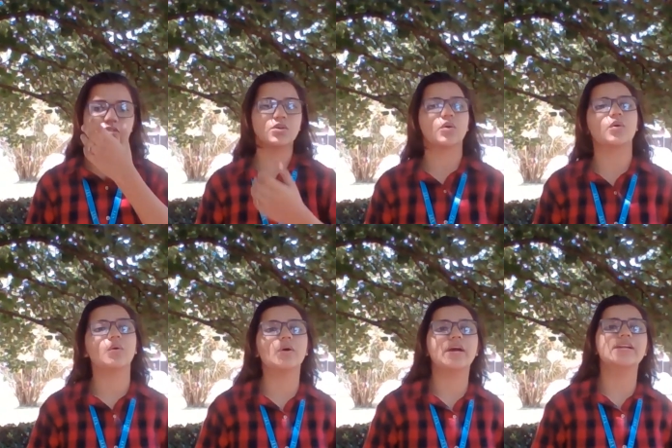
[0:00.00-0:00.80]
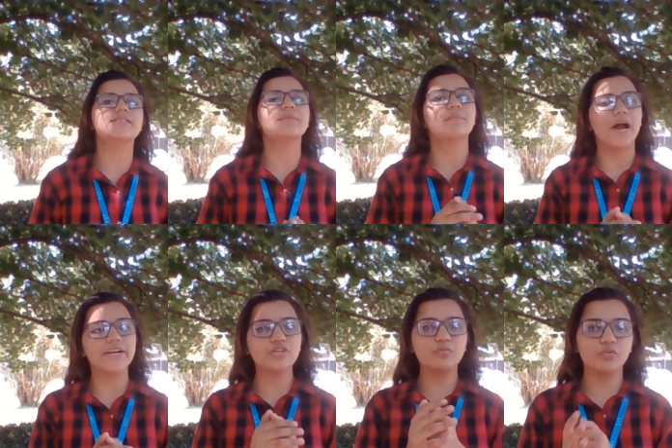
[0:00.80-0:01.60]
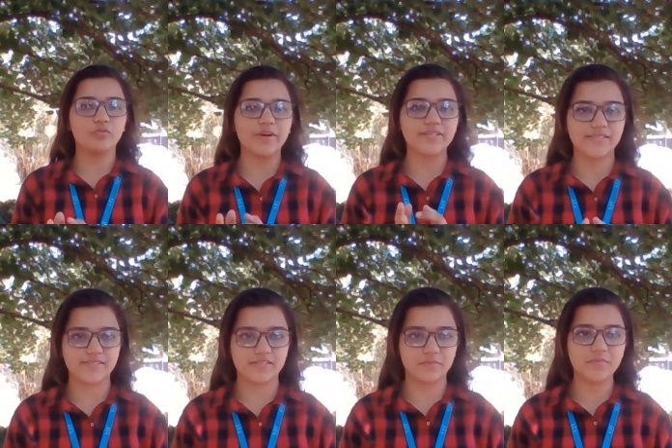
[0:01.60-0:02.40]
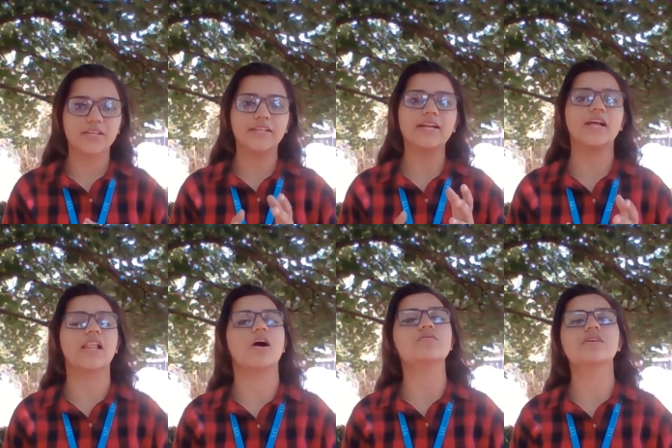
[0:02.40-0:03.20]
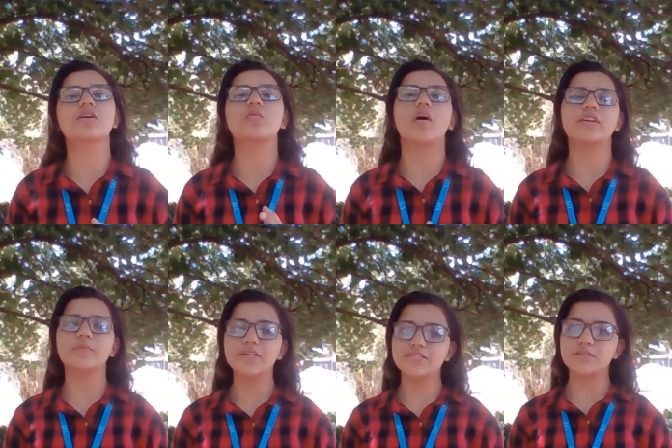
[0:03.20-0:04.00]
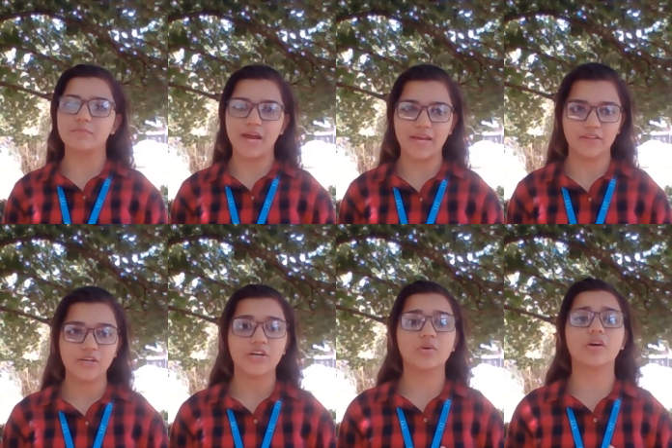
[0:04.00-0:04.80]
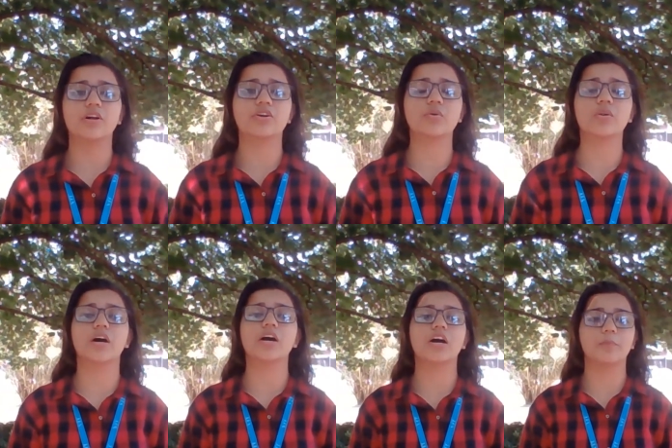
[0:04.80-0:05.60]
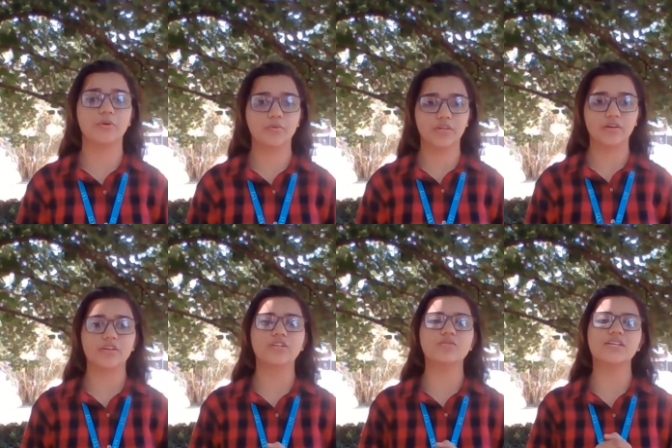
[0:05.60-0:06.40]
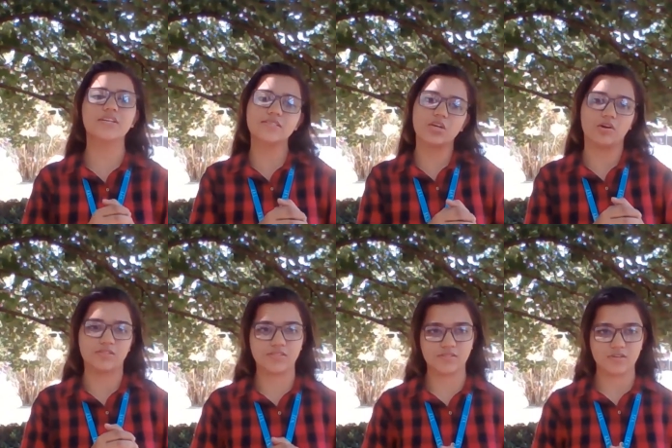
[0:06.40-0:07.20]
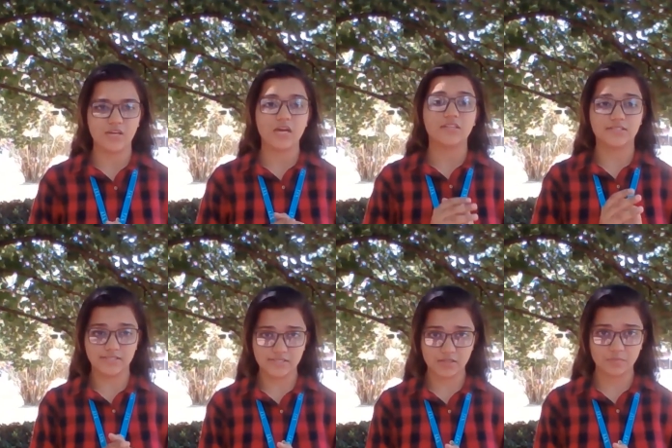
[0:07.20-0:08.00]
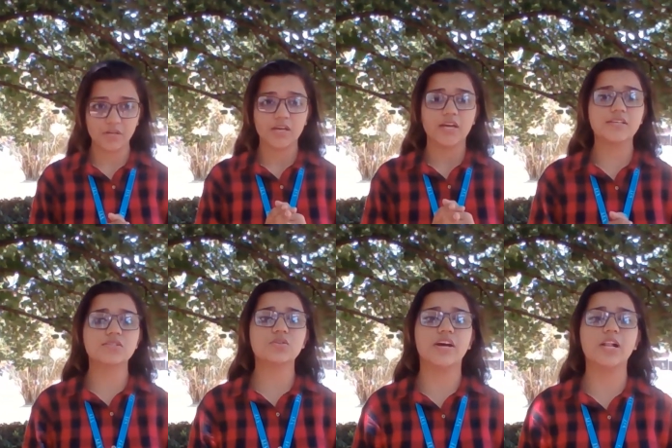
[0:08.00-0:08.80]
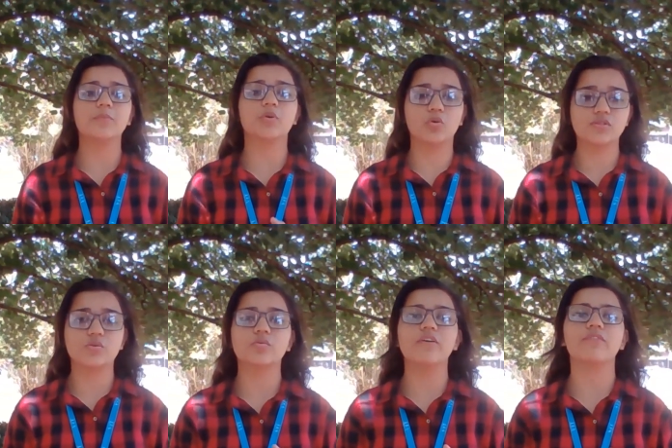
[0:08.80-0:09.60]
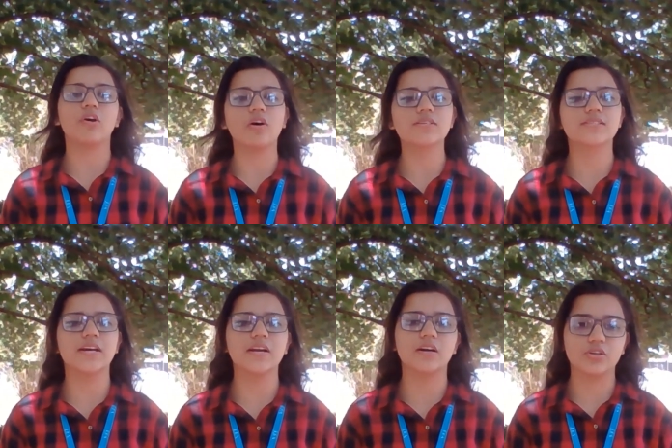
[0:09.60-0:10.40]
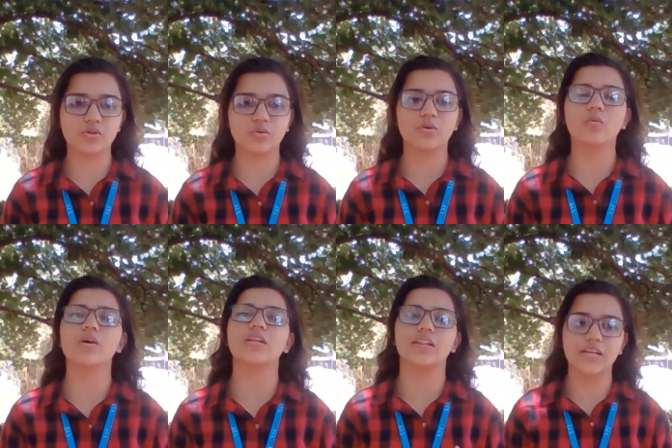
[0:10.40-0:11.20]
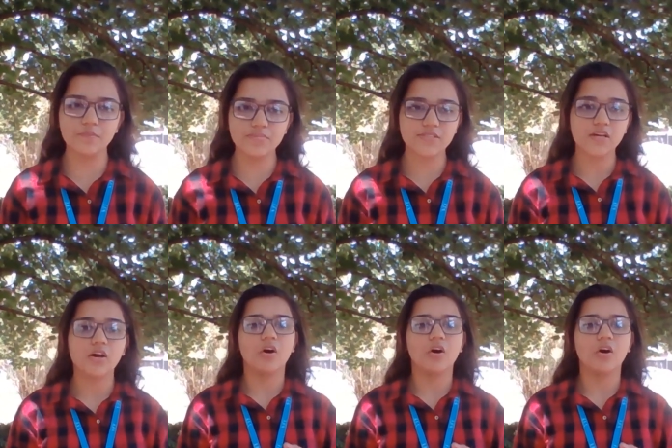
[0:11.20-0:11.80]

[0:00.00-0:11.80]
So it is a mind-to-movement system that allows a quadriplegic man to control a computer using his thoughts. The system is to help those who have lost their control over the limbs